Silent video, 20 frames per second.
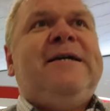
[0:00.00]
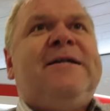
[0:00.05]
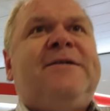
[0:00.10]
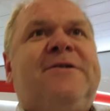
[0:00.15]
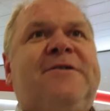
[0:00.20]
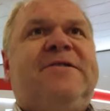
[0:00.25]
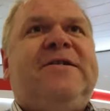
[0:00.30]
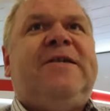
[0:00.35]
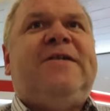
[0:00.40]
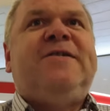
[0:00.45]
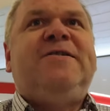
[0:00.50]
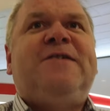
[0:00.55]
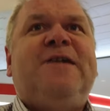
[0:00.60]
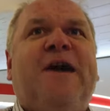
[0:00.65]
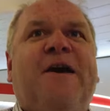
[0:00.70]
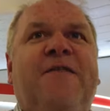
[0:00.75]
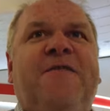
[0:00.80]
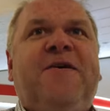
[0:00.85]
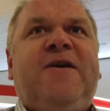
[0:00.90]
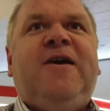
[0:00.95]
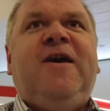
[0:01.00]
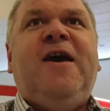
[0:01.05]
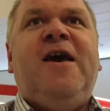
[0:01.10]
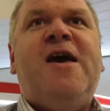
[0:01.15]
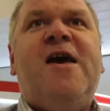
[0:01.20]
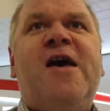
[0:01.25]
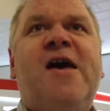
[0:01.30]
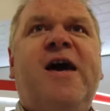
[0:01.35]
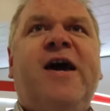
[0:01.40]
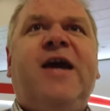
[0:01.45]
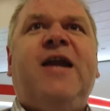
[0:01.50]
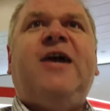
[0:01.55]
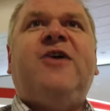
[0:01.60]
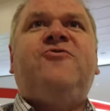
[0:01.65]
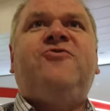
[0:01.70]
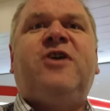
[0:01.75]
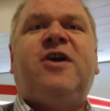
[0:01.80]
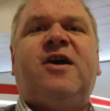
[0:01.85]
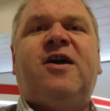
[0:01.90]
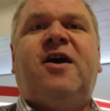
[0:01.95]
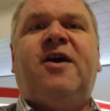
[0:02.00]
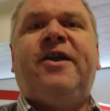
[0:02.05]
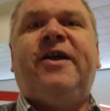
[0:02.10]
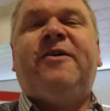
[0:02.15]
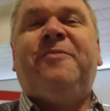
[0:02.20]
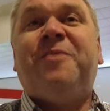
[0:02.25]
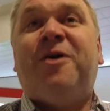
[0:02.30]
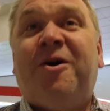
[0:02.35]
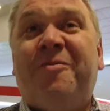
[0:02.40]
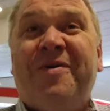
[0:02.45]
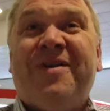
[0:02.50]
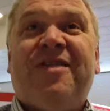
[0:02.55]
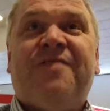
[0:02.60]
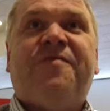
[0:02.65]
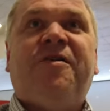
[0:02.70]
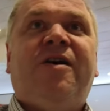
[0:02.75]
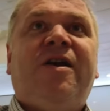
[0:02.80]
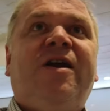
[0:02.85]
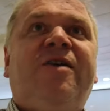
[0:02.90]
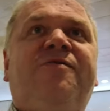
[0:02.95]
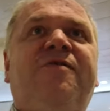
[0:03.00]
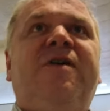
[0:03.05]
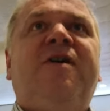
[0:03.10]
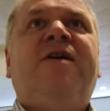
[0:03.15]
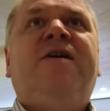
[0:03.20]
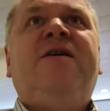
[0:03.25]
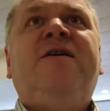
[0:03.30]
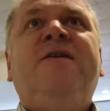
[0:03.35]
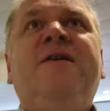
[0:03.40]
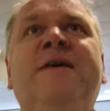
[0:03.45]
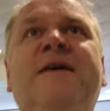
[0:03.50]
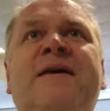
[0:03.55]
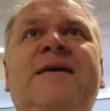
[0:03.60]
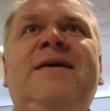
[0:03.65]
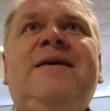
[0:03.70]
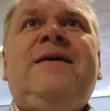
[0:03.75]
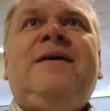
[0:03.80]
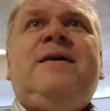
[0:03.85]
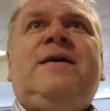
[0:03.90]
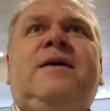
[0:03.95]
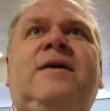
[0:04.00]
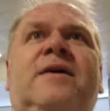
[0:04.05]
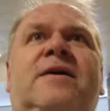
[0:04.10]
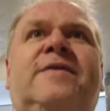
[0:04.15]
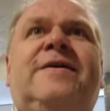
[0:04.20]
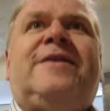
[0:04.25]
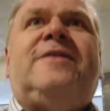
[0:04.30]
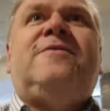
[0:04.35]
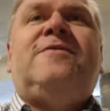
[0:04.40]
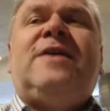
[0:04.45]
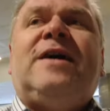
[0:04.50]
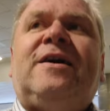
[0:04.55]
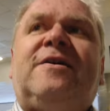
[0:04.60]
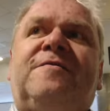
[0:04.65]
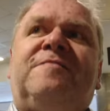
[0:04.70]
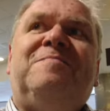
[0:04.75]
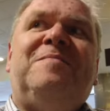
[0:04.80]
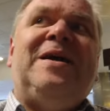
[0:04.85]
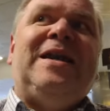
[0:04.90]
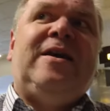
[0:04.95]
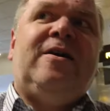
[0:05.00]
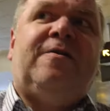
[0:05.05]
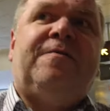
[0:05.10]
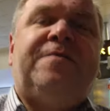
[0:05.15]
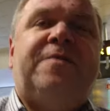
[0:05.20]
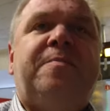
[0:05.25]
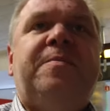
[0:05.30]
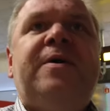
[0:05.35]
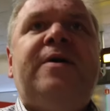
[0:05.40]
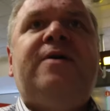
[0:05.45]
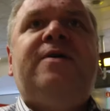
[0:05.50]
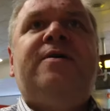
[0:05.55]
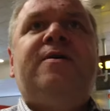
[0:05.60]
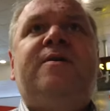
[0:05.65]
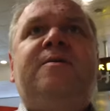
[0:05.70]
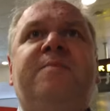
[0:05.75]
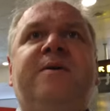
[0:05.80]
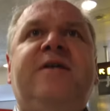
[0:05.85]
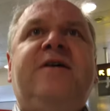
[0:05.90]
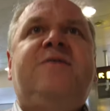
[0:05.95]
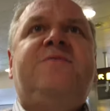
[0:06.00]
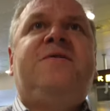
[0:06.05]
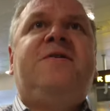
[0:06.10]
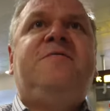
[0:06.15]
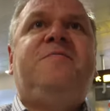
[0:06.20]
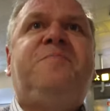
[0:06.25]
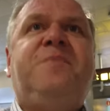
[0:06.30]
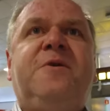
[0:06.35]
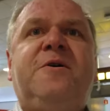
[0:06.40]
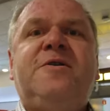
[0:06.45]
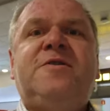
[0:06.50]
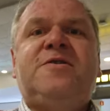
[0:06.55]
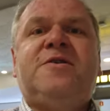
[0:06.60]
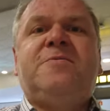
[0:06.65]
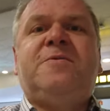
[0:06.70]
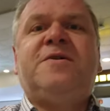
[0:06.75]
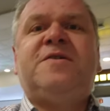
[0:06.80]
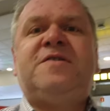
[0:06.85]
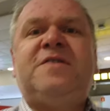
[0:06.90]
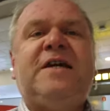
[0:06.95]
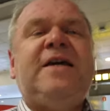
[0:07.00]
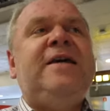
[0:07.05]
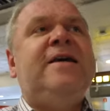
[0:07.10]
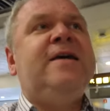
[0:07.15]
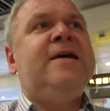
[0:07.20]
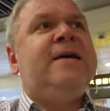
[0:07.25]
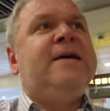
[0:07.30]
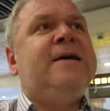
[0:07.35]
just heading to get the electric car now. I'm hoping they've got an electric car. They don't have many of them, but that's what I've booked, so we'll see.